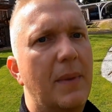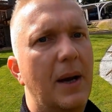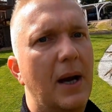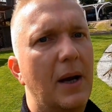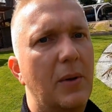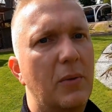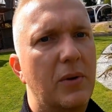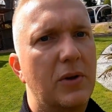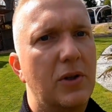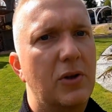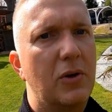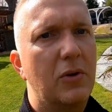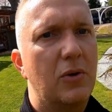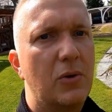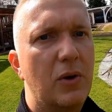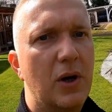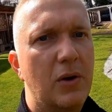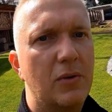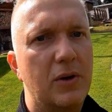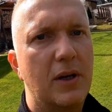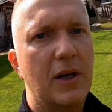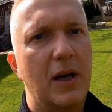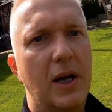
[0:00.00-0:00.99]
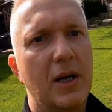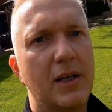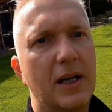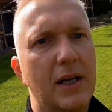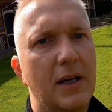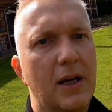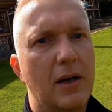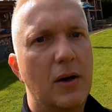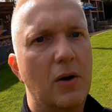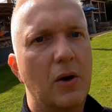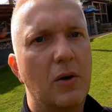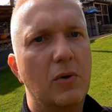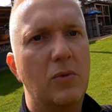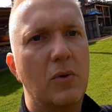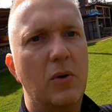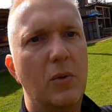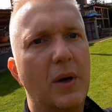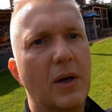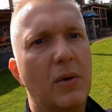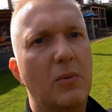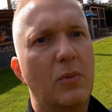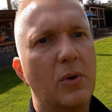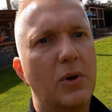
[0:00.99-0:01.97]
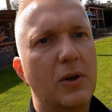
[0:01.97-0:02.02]
I will show you how the Gardena lawn
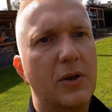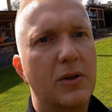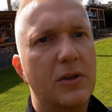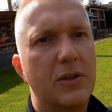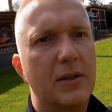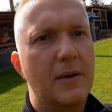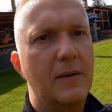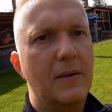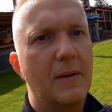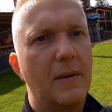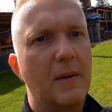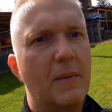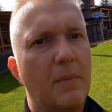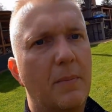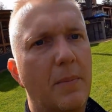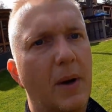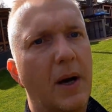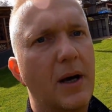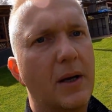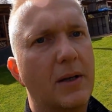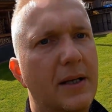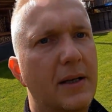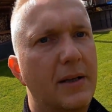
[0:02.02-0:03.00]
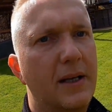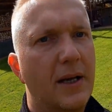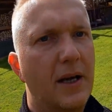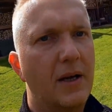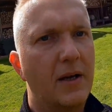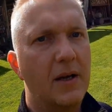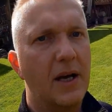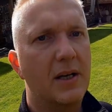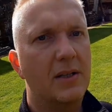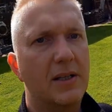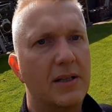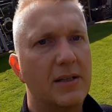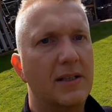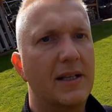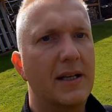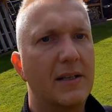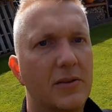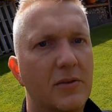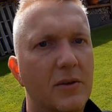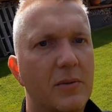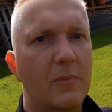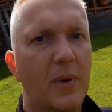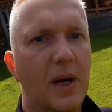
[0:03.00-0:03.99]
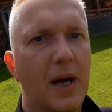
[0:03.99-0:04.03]
robot works. Parks in the garage and
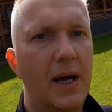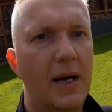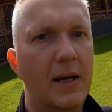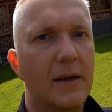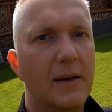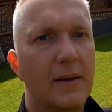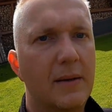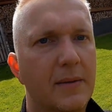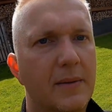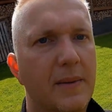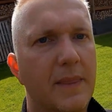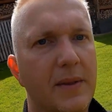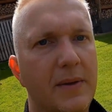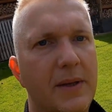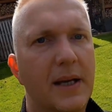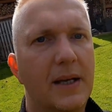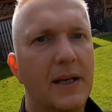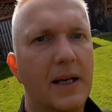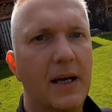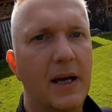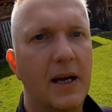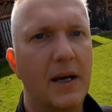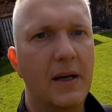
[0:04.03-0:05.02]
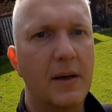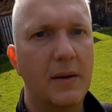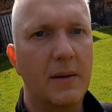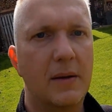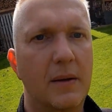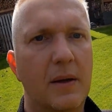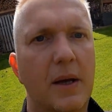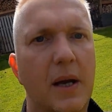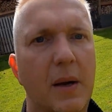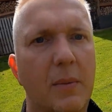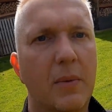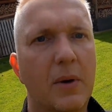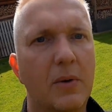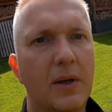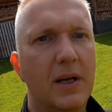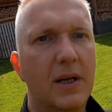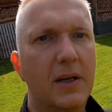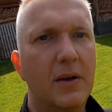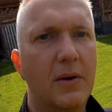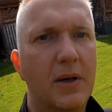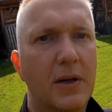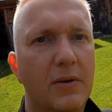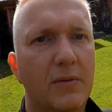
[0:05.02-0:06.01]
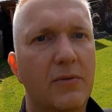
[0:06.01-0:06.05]
says goodbye. Take care. I'm already
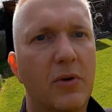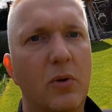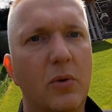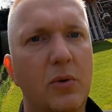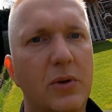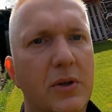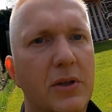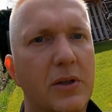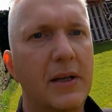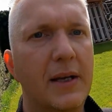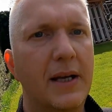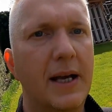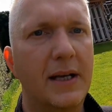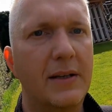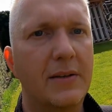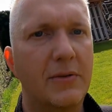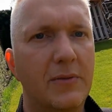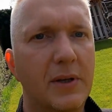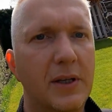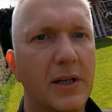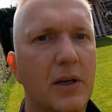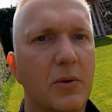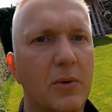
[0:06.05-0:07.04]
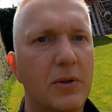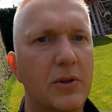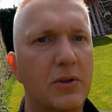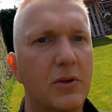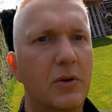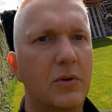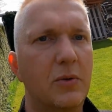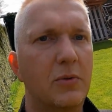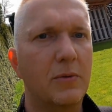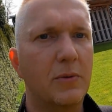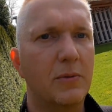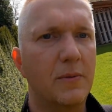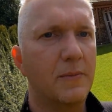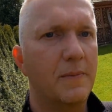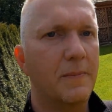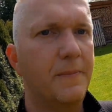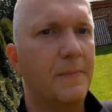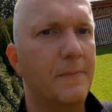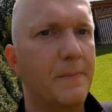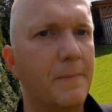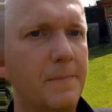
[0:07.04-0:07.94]
looking forward to the next video with you.